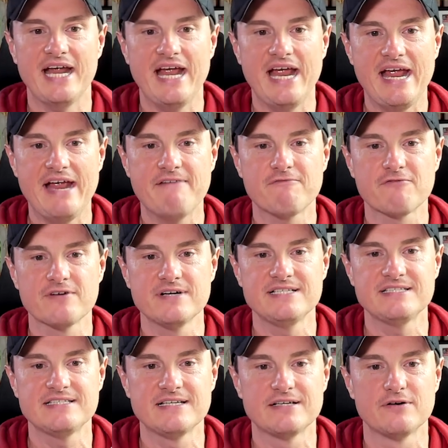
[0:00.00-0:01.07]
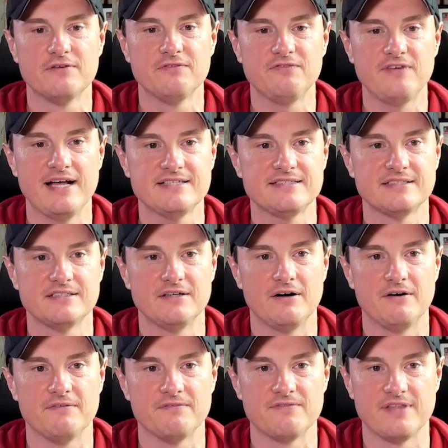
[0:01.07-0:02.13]
every single facet
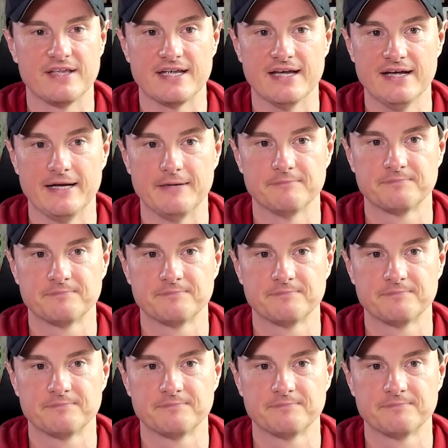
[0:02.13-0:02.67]
of the game.